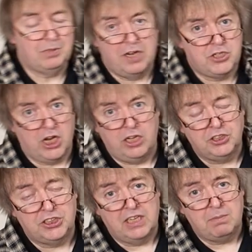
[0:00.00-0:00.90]
a
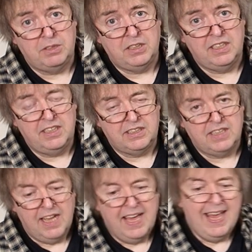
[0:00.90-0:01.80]
chance element in it.
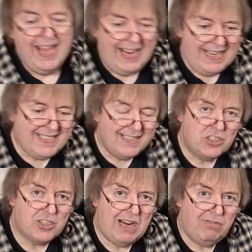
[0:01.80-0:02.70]
Is it the
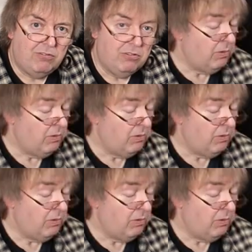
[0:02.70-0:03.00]
travel?